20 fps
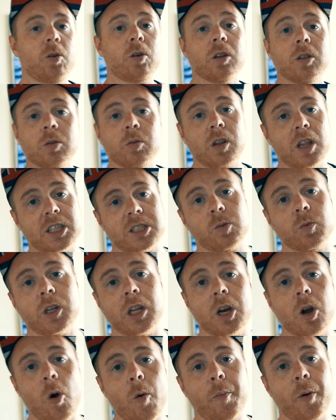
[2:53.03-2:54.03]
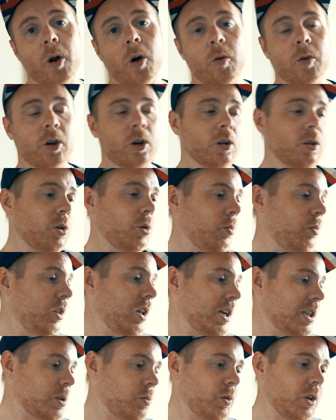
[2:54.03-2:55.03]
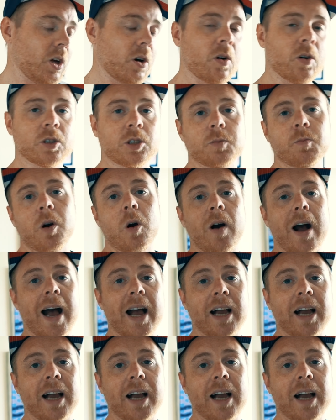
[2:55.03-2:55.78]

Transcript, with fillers: You can do this with a GoPro, you can do this with the Osmo